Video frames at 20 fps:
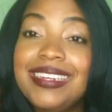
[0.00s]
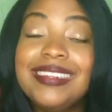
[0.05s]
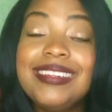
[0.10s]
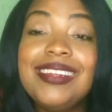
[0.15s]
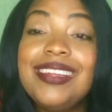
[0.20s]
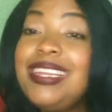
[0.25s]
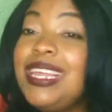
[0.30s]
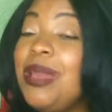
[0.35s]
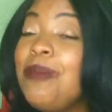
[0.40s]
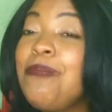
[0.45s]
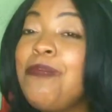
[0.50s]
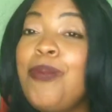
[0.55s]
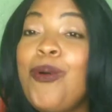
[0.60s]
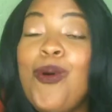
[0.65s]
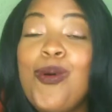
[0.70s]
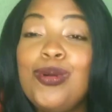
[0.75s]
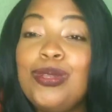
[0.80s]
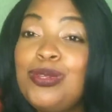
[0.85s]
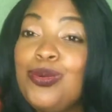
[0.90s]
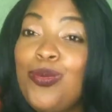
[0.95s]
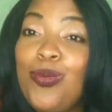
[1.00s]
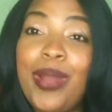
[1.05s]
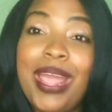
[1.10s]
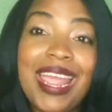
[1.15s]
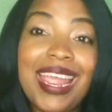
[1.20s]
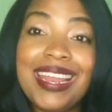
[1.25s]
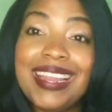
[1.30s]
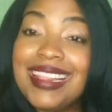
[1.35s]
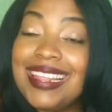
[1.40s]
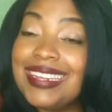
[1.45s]
So they both
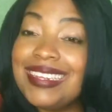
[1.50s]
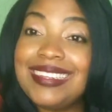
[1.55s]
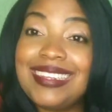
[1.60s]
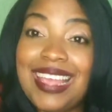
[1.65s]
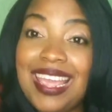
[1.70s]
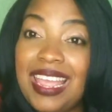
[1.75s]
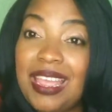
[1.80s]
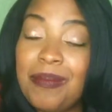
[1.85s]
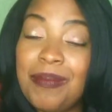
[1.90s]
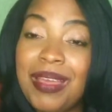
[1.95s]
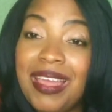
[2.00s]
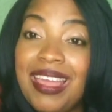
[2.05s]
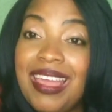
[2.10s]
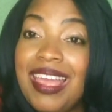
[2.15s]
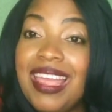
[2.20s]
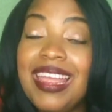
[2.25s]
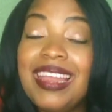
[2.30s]
weigh the same.